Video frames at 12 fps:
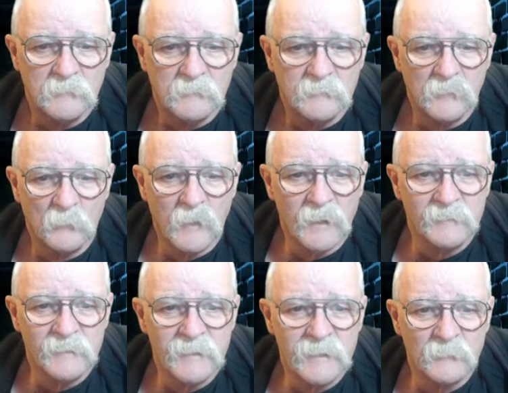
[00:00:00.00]
why in
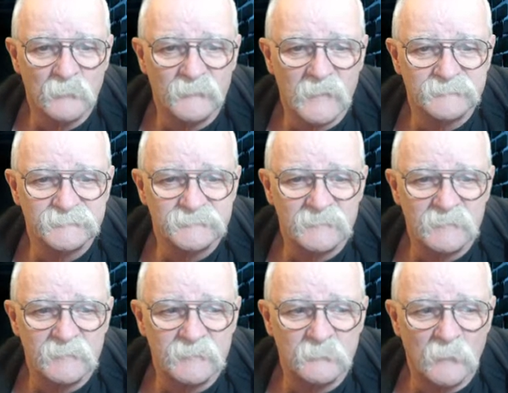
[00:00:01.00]
the heck would that
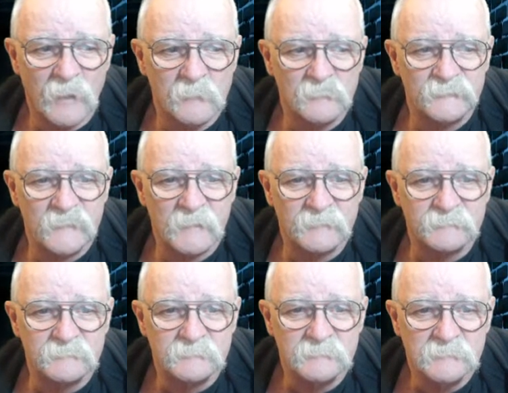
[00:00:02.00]
say? Why would that?
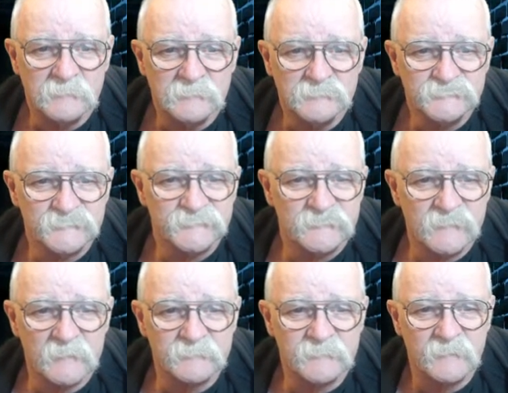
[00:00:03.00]
Did you see
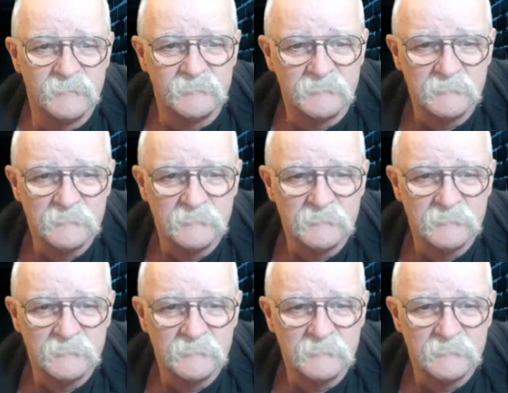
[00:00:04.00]
that, Nate?